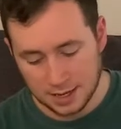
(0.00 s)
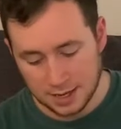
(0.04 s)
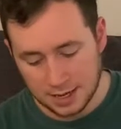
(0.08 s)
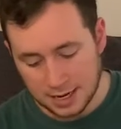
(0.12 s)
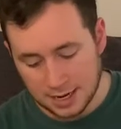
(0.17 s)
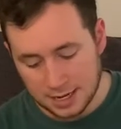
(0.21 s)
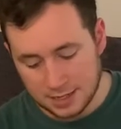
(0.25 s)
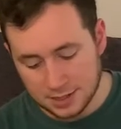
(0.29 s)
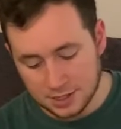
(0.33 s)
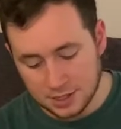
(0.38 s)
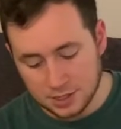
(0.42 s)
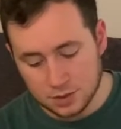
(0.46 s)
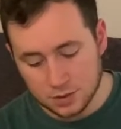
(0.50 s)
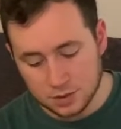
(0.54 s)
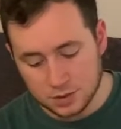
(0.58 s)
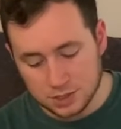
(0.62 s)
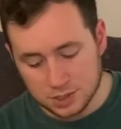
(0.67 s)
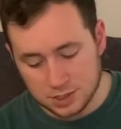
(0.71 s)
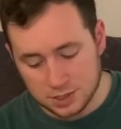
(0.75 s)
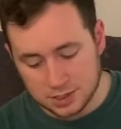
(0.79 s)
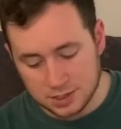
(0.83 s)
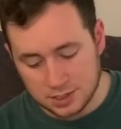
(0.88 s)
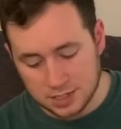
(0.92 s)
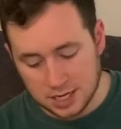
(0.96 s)
And then he goes on
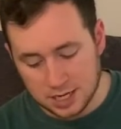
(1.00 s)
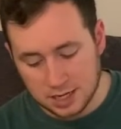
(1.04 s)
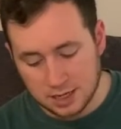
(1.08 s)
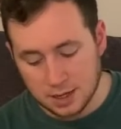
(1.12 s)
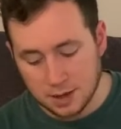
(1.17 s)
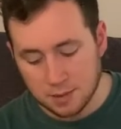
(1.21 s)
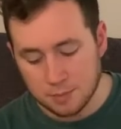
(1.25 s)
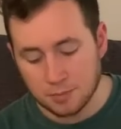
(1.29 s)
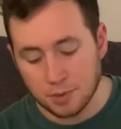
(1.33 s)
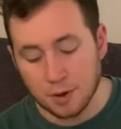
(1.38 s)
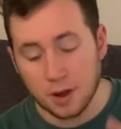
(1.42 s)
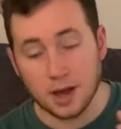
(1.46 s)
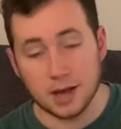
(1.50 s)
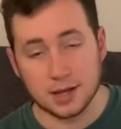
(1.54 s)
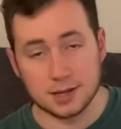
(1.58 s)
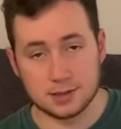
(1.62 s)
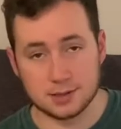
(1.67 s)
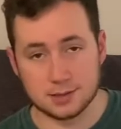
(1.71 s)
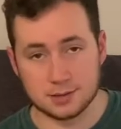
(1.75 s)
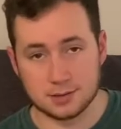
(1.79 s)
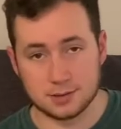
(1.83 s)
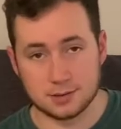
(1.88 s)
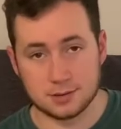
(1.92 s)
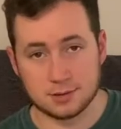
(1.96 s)
to say, but
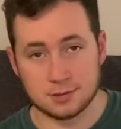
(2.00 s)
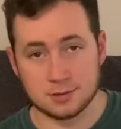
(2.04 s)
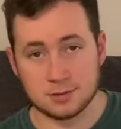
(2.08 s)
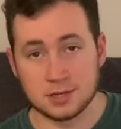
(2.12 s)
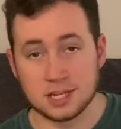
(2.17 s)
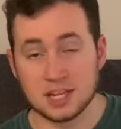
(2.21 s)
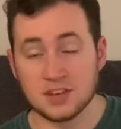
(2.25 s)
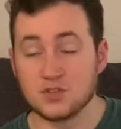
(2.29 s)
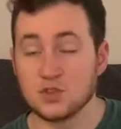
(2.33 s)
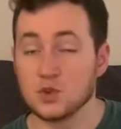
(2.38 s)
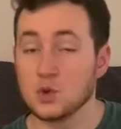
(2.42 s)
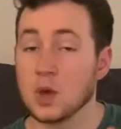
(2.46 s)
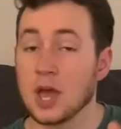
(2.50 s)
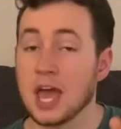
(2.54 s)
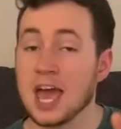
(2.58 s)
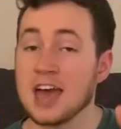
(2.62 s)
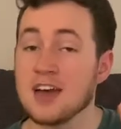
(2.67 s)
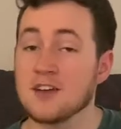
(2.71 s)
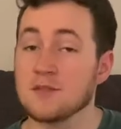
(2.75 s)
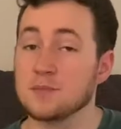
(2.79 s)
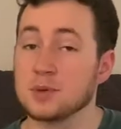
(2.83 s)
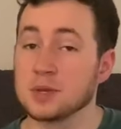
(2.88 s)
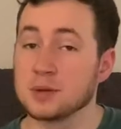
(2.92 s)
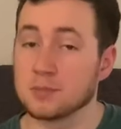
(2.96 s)
if you
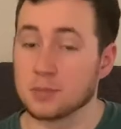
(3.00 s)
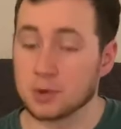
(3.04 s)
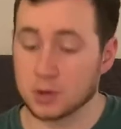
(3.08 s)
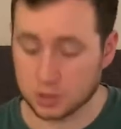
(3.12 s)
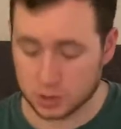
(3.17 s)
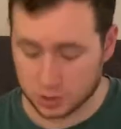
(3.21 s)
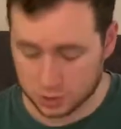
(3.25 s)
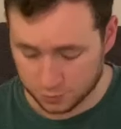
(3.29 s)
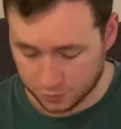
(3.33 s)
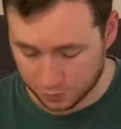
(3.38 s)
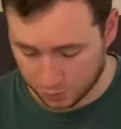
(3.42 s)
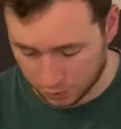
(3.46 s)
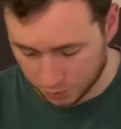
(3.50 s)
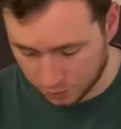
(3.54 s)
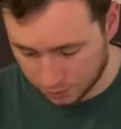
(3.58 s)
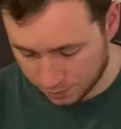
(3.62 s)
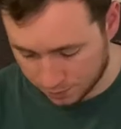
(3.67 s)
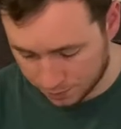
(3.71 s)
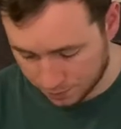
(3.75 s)
have been merciful,